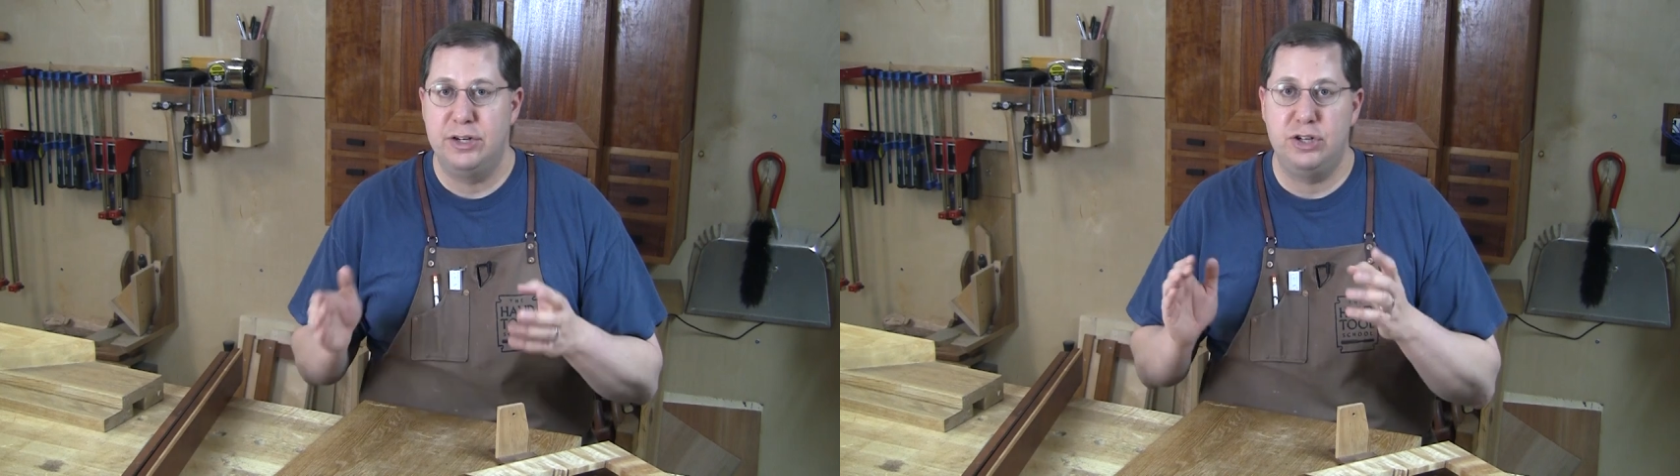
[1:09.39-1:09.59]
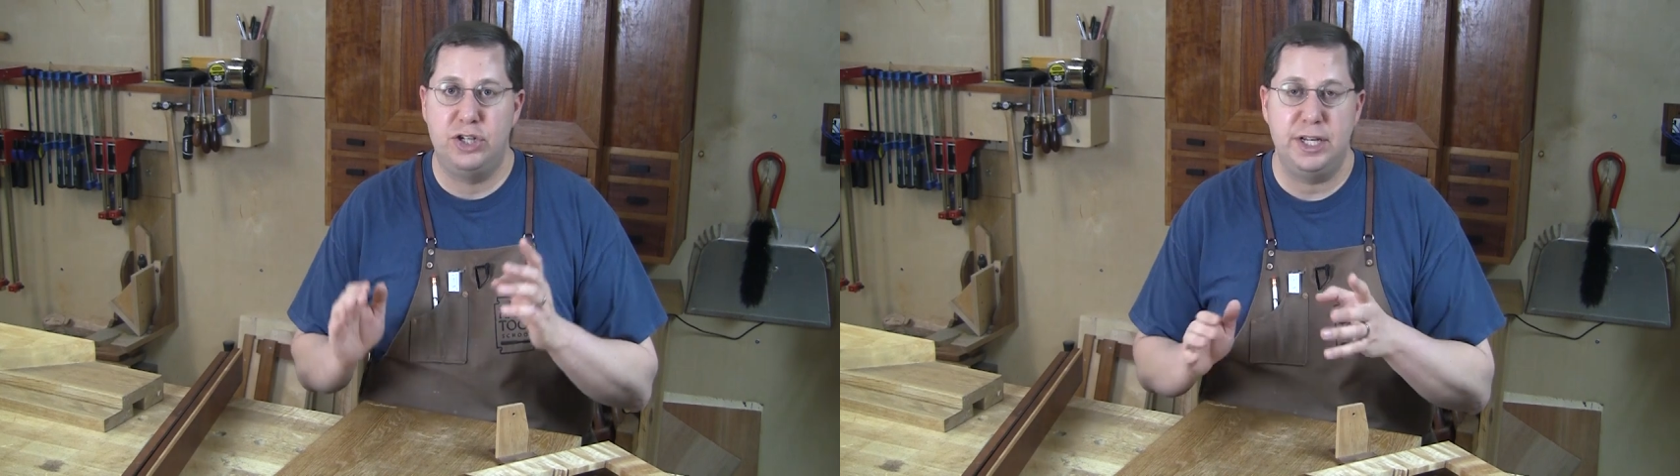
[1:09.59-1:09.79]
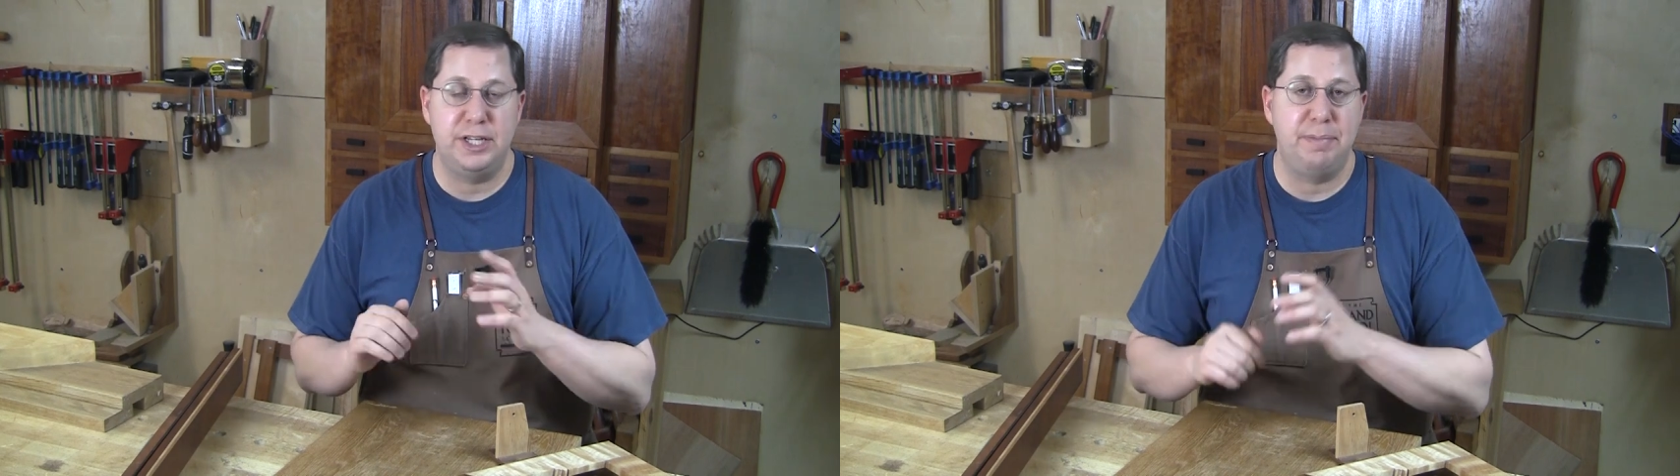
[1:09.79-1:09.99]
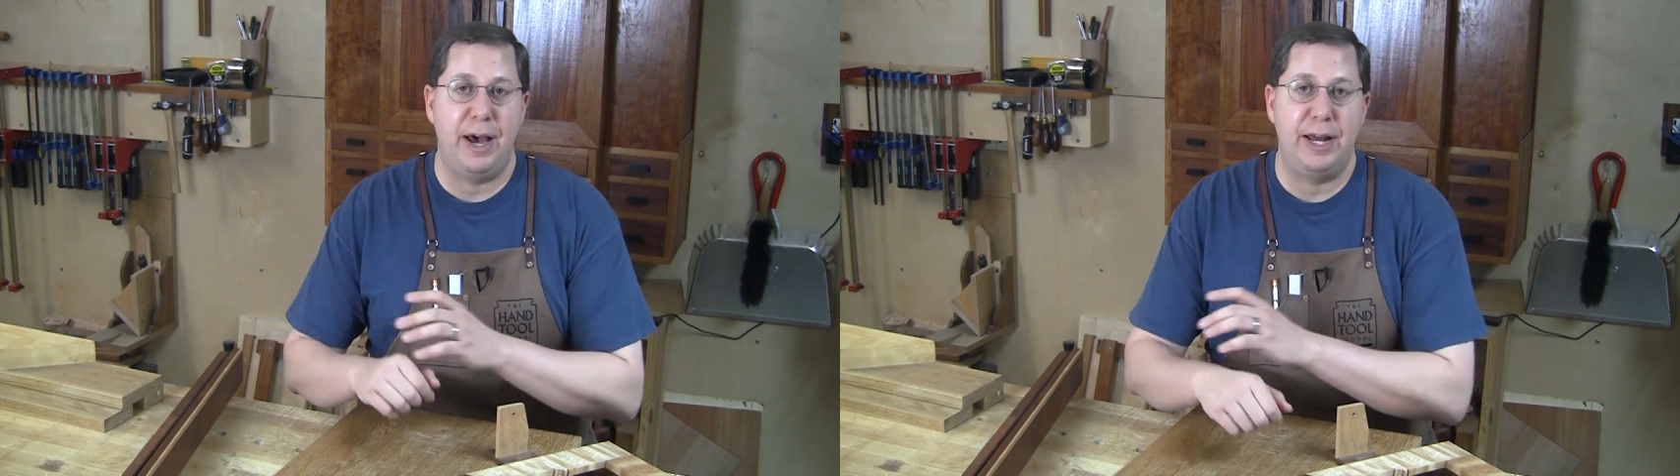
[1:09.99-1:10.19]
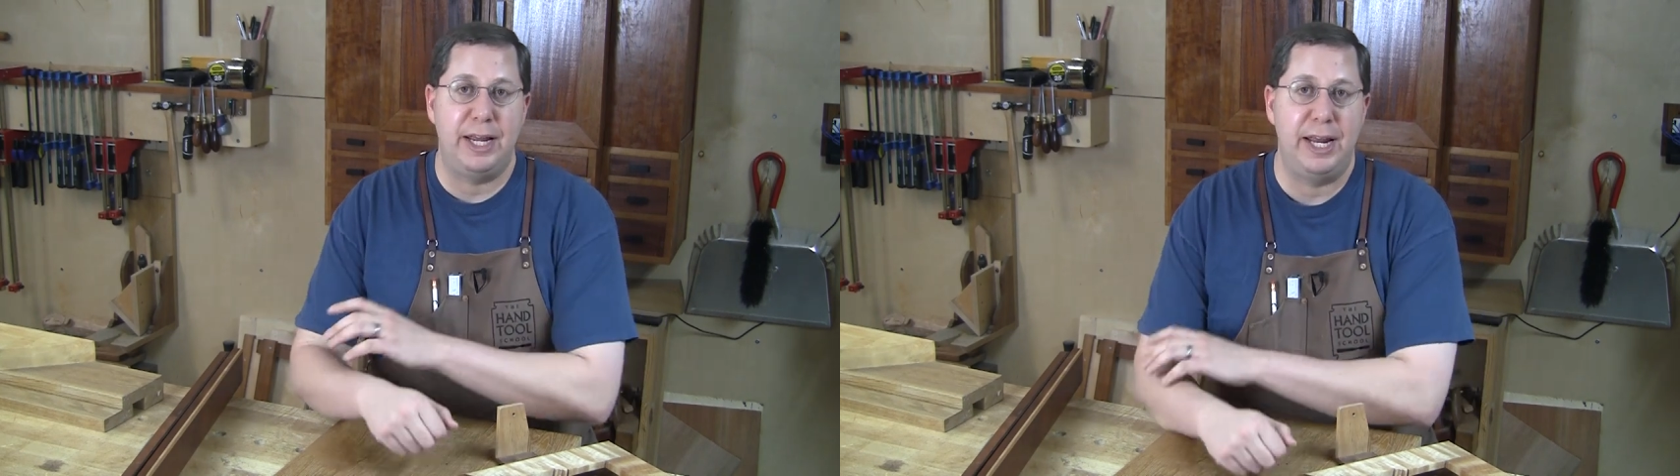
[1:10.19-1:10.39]
to just
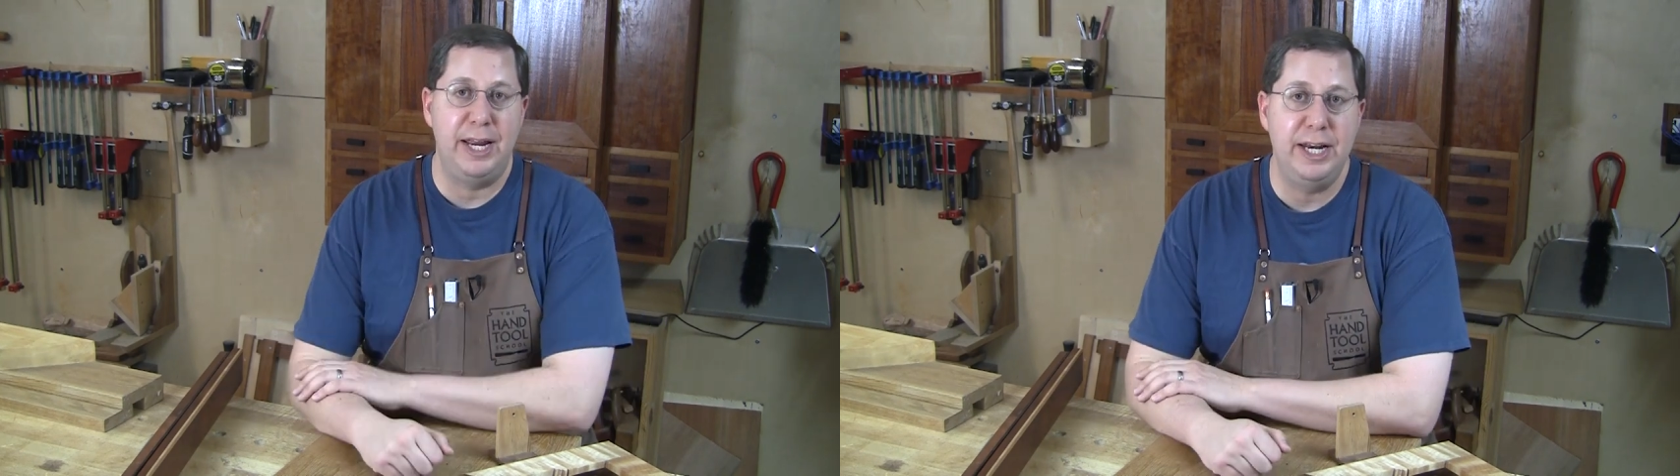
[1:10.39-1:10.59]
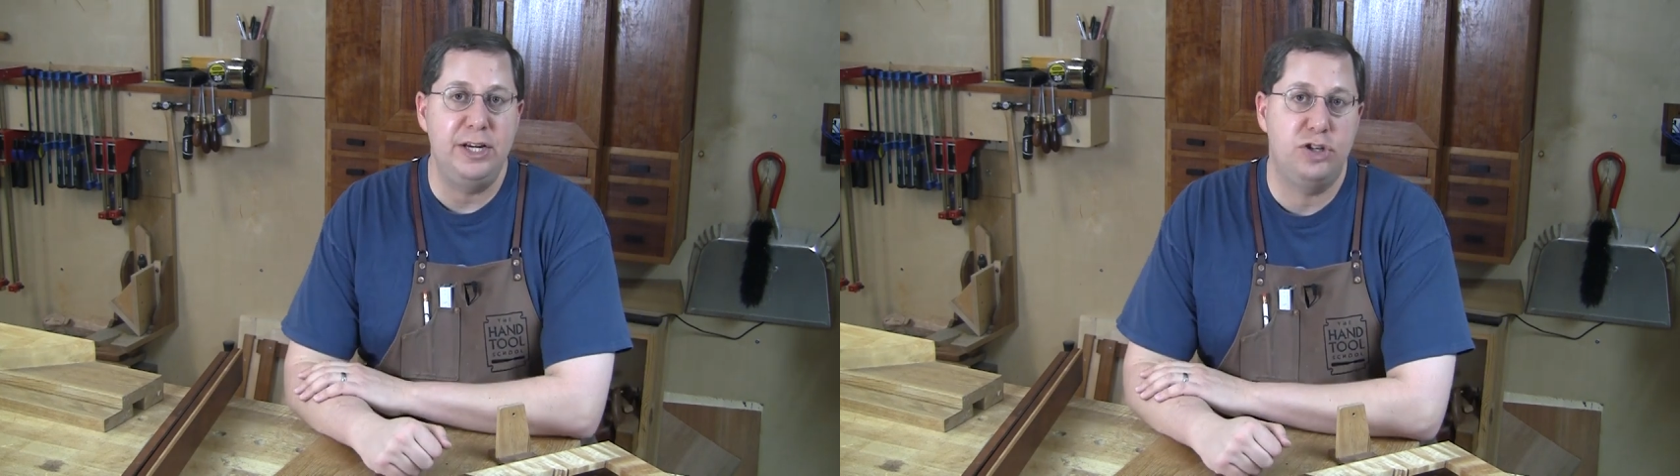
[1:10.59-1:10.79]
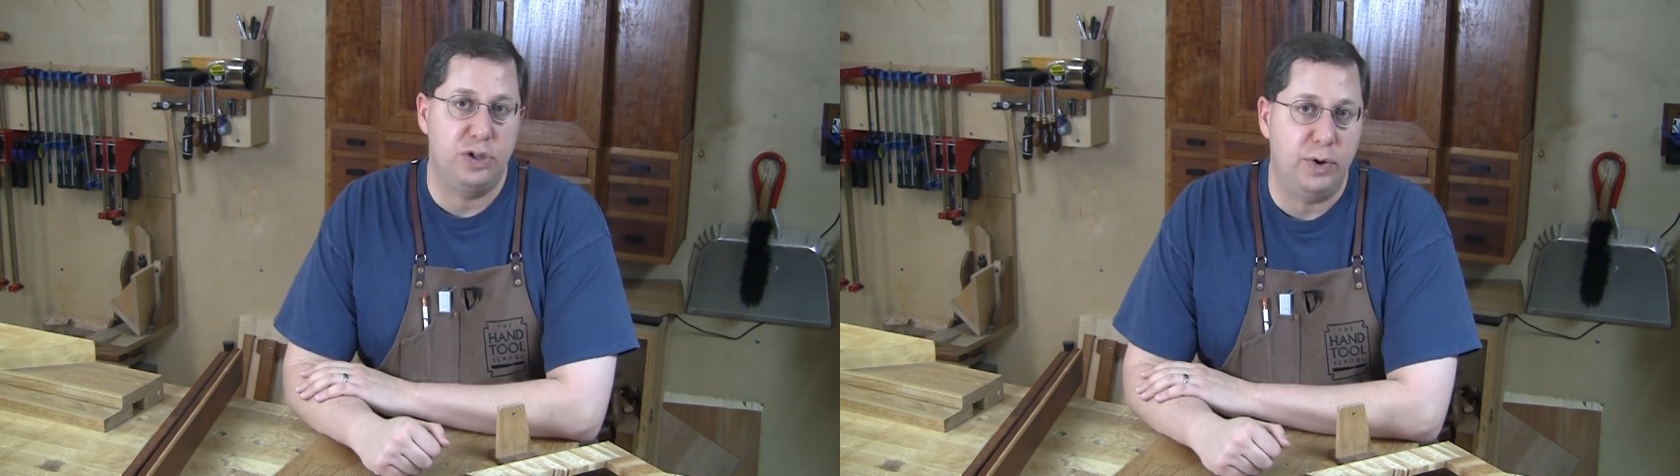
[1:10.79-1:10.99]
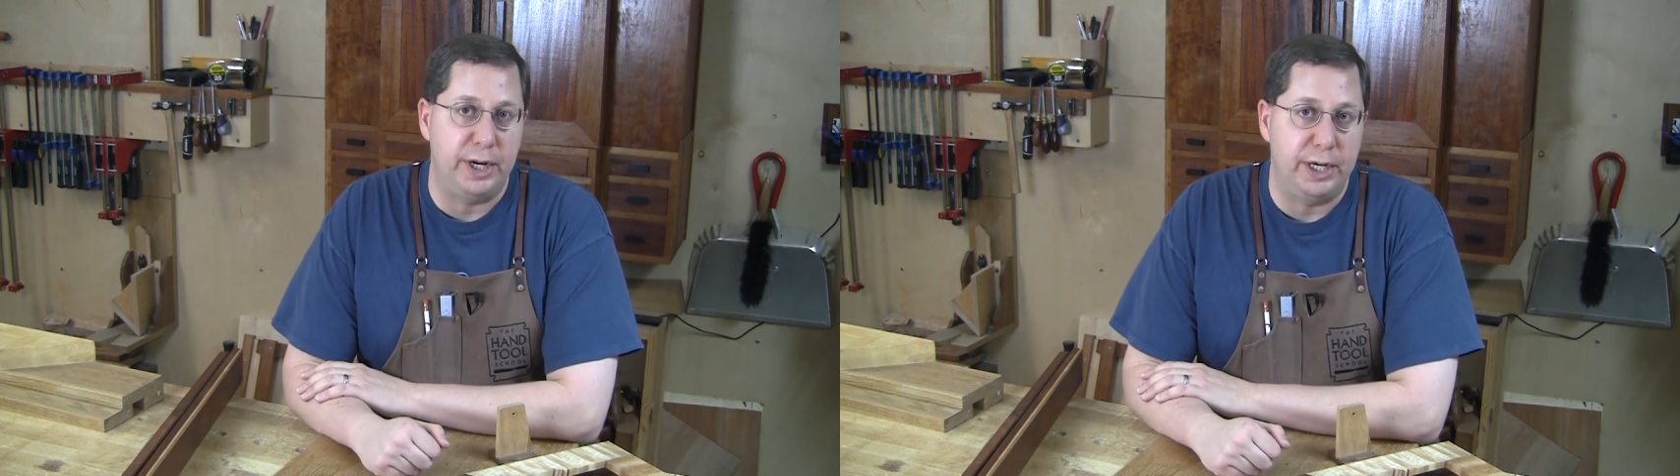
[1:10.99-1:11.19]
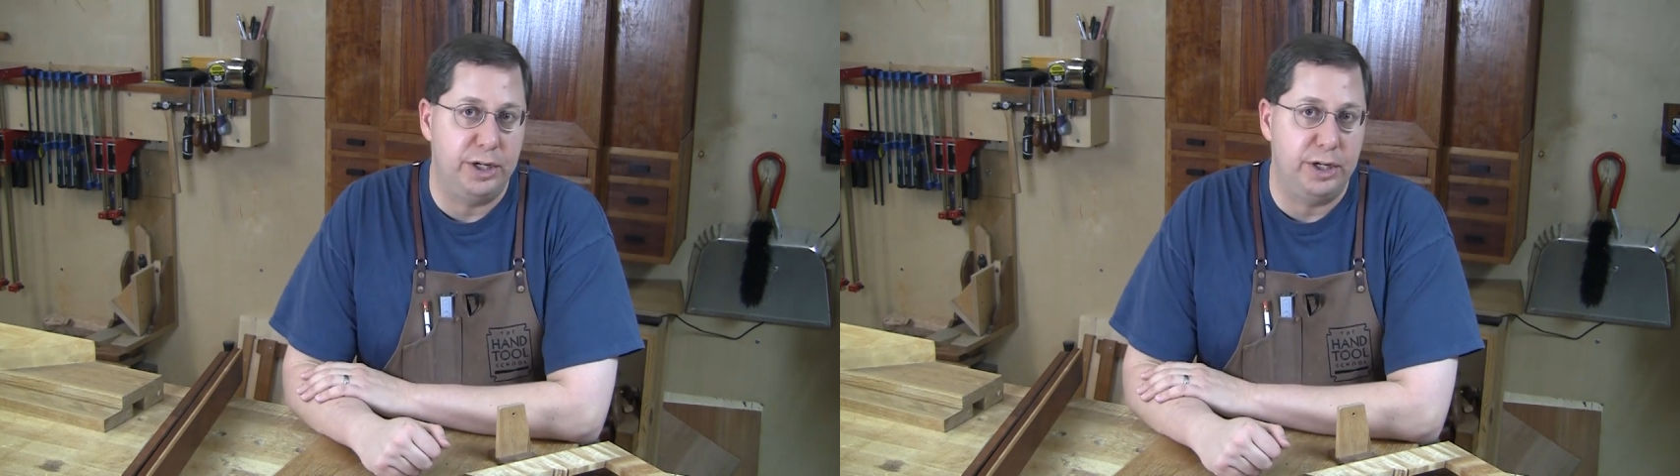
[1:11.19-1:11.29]
about any joint